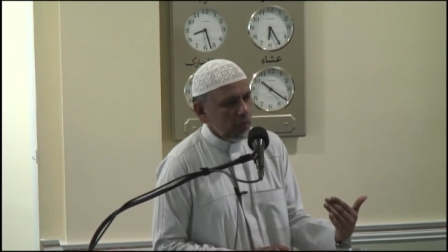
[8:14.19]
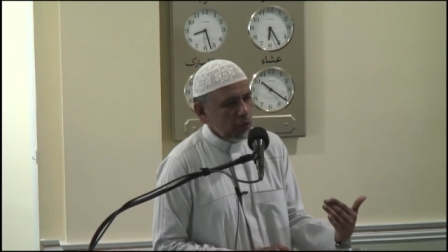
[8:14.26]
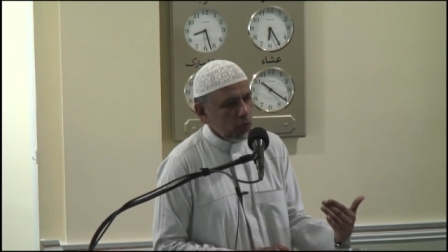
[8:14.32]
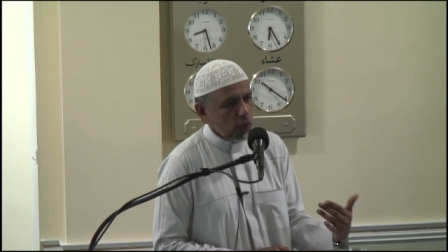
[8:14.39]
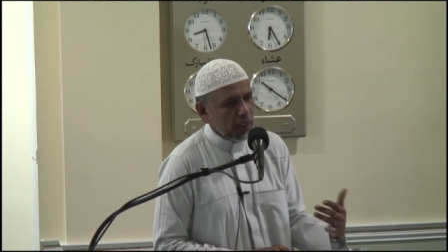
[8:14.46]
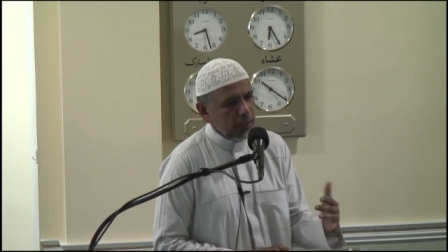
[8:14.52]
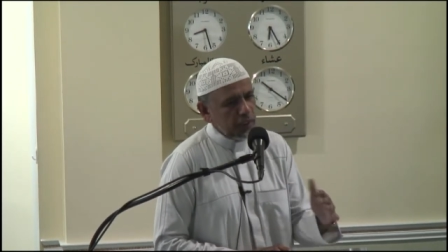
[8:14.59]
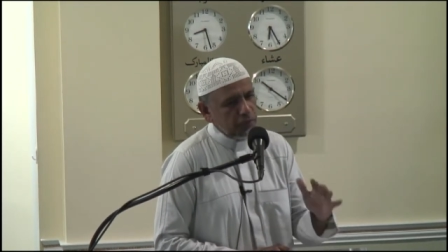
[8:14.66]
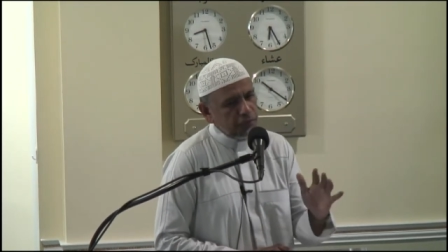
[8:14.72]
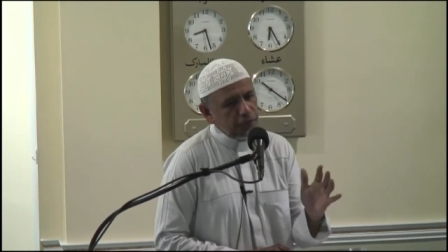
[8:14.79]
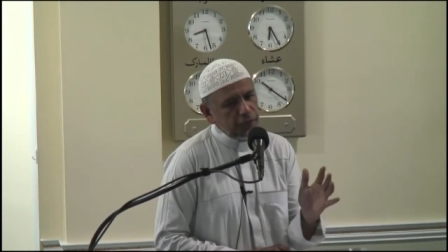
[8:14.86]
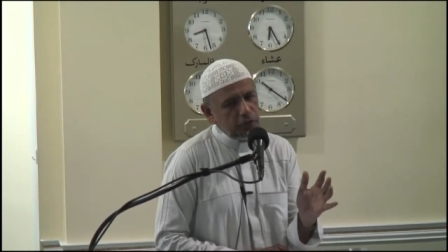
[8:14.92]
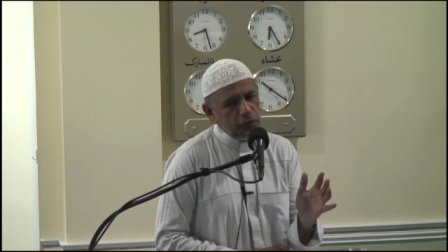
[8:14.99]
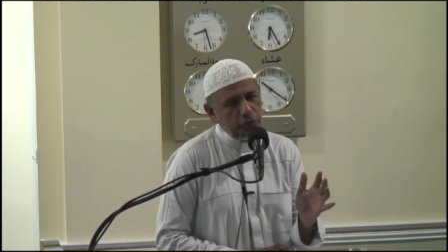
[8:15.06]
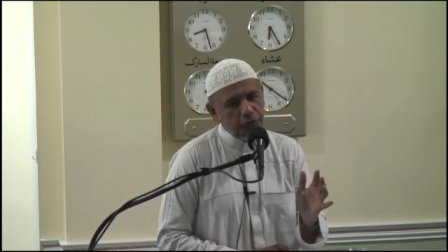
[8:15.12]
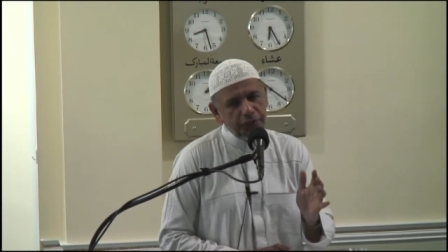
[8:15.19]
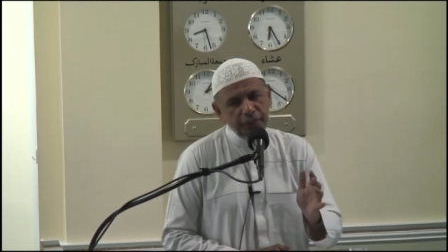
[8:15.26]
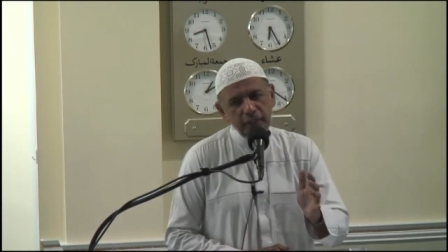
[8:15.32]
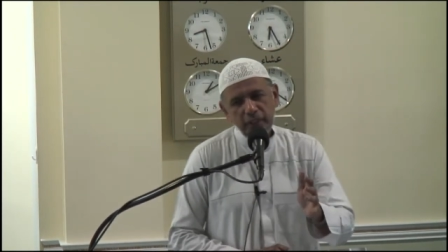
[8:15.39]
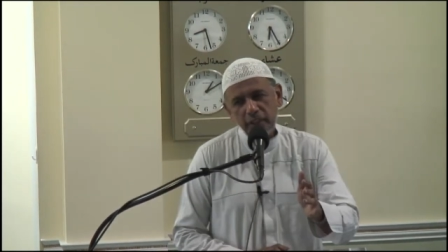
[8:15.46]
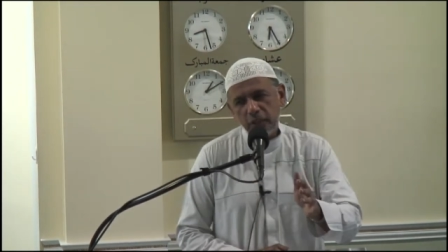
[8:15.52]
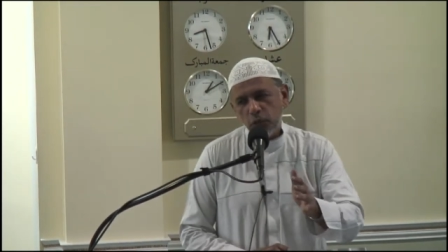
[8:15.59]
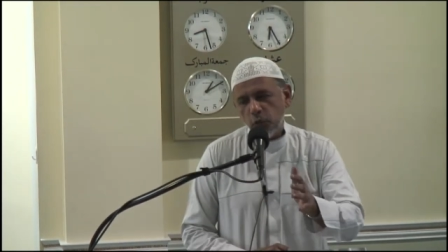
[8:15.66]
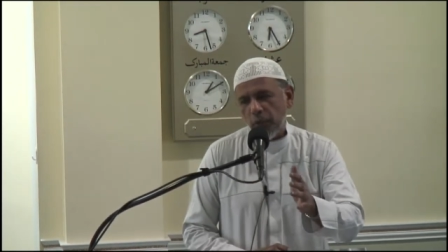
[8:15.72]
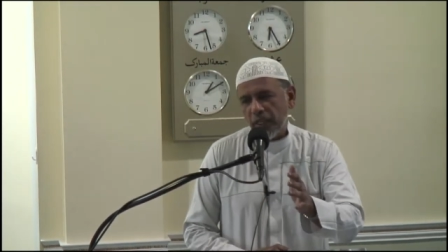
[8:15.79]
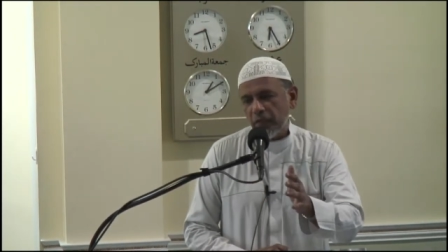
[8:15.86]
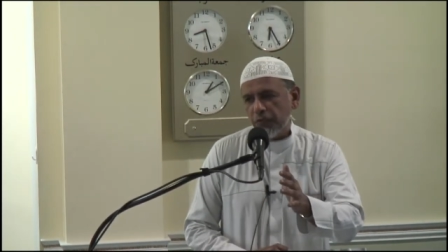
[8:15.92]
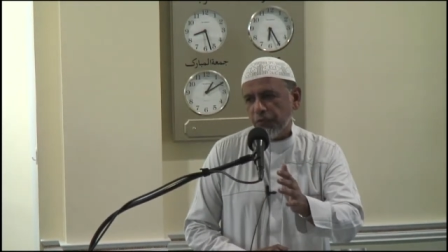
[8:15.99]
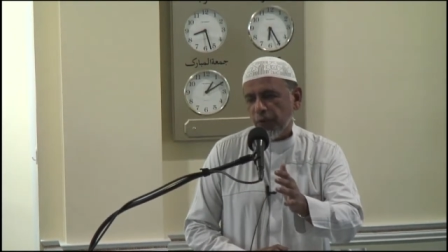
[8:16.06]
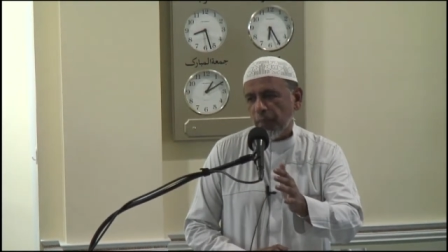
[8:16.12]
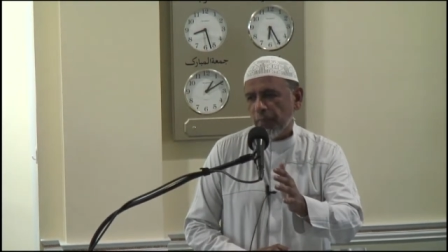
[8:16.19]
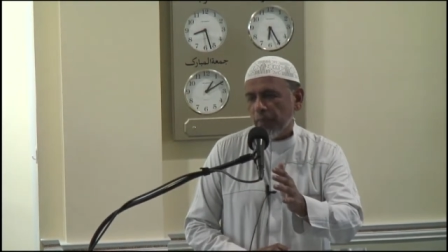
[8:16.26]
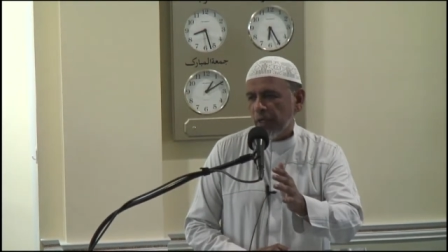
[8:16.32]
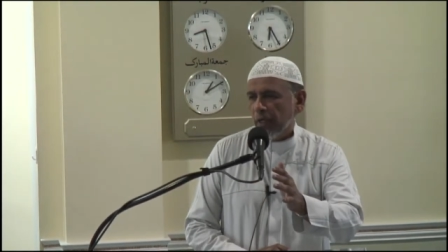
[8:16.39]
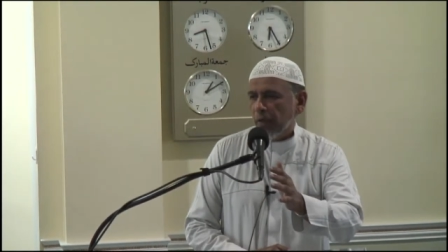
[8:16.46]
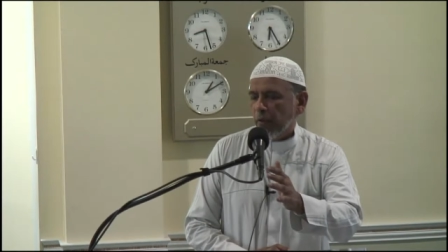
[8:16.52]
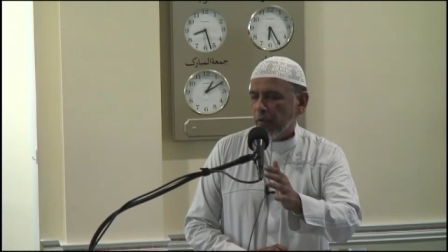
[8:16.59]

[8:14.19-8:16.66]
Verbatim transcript: took a different turn and it went from